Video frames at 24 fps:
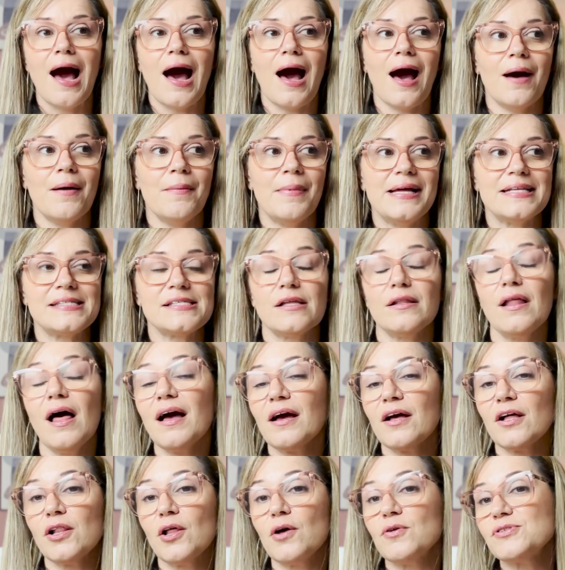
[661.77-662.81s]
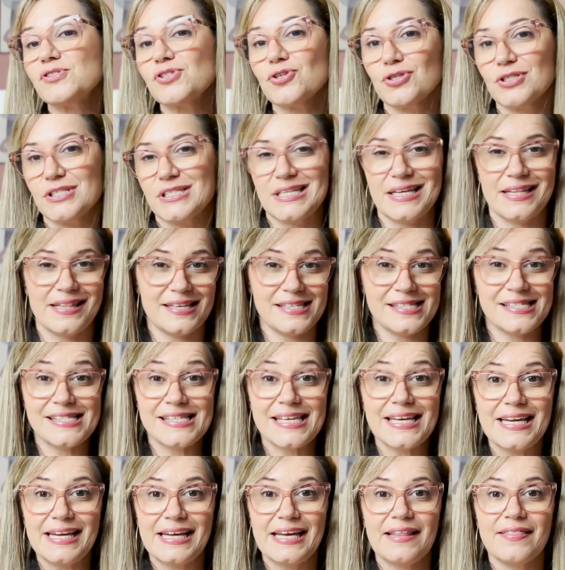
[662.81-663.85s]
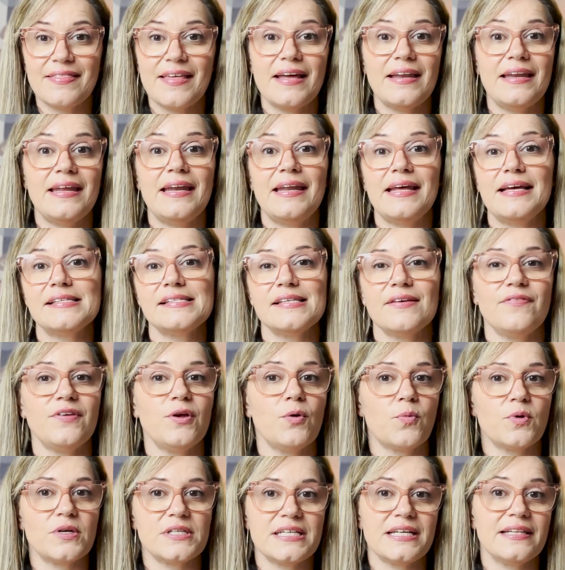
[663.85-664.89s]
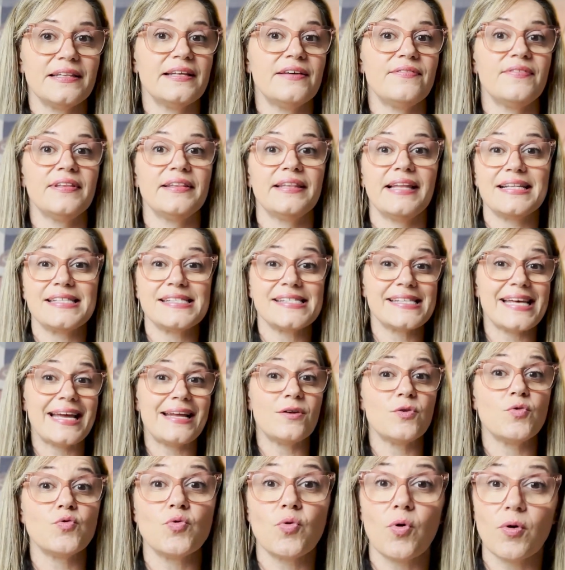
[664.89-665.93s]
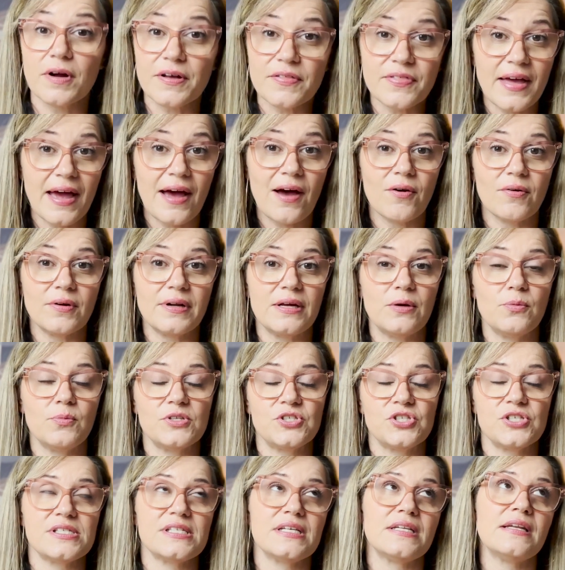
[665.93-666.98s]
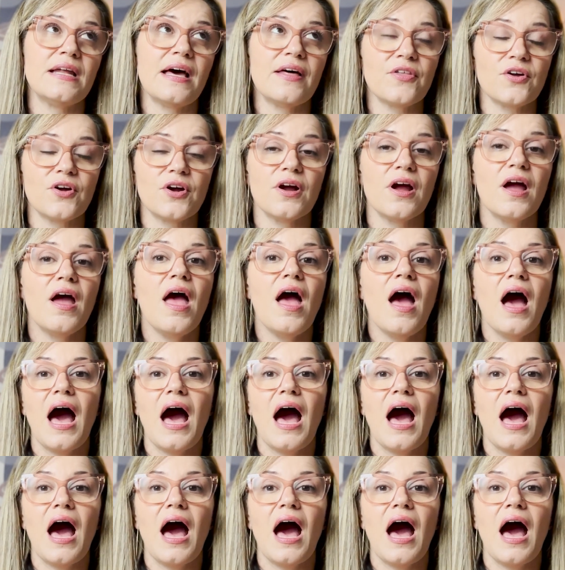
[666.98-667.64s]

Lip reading: It's a lot closer to the city than it is if you were to live in, let's say, North County, which is another